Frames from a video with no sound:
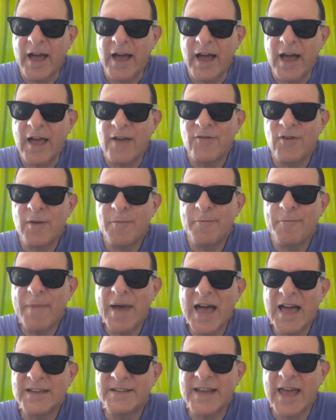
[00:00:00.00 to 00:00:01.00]
I have a
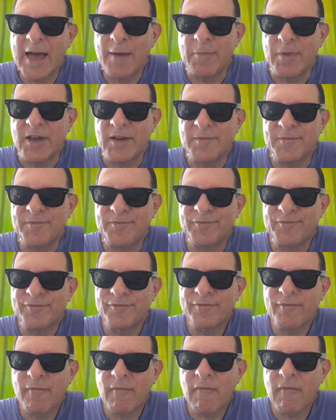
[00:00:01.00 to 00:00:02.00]
bad habit.
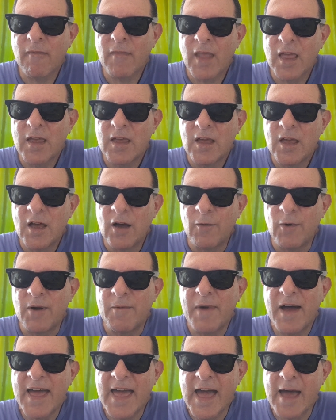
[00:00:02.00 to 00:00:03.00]
One of
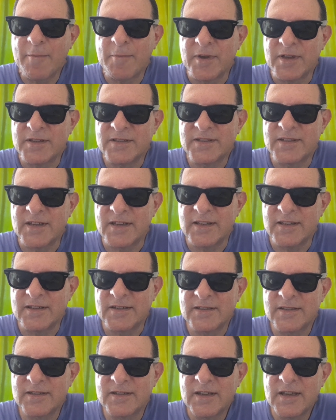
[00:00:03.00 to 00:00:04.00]
my habits
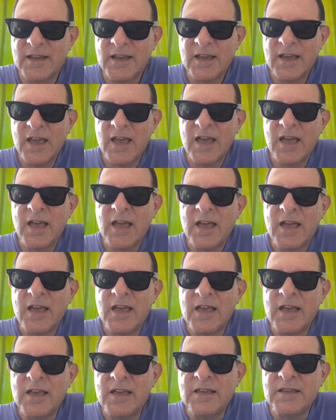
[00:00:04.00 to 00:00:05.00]
is,
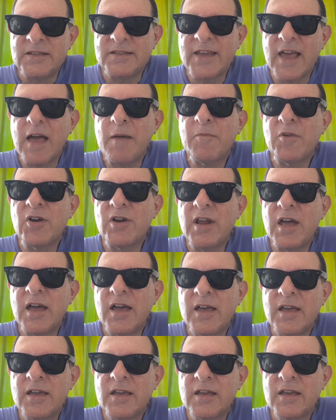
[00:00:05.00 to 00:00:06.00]
say I'm
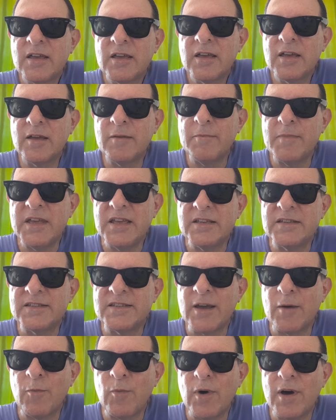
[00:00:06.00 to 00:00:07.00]
gonna meet
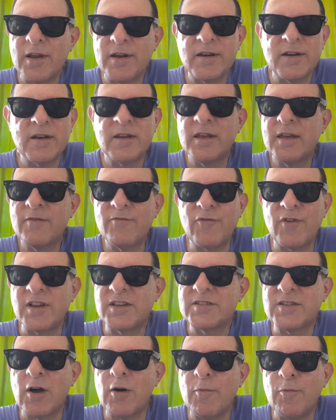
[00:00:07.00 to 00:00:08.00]
someone, for
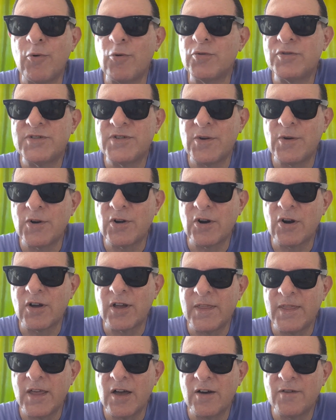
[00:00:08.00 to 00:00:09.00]
example, 2
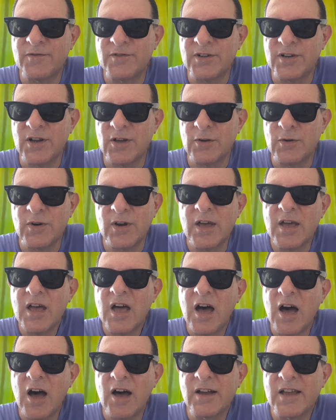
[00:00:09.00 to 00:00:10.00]
o'clock in the afternoon.
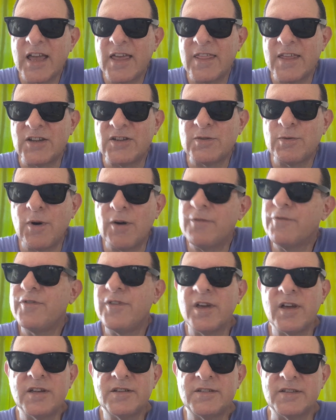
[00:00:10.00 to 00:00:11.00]
I'll get there
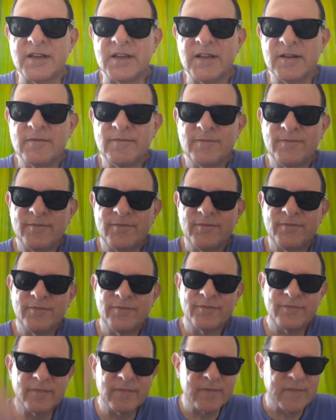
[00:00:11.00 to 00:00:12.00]
12:30.
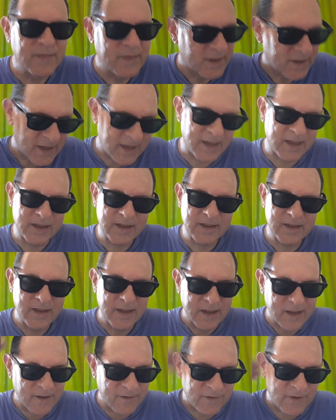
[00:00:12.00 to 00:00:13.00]
Ugh,
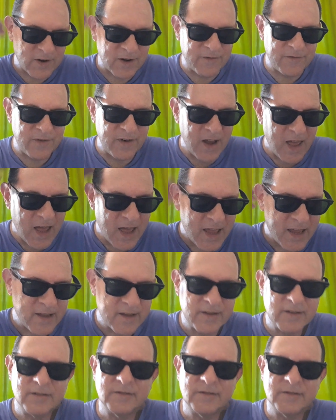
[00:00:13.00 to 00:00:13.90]
I can feel a fly.